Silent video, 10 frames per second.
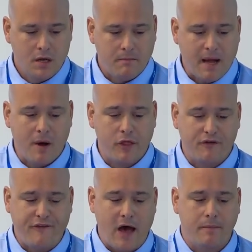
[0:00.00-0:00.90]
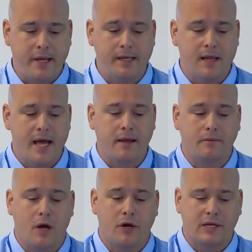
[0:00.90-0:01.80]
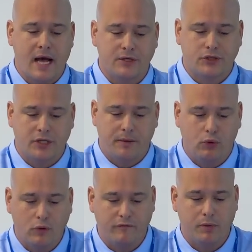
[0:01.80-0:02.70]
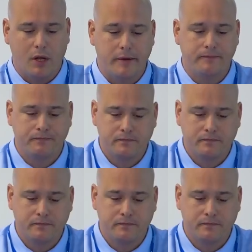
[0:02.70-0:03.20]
My mother found me laying unconscious in a pool of blood.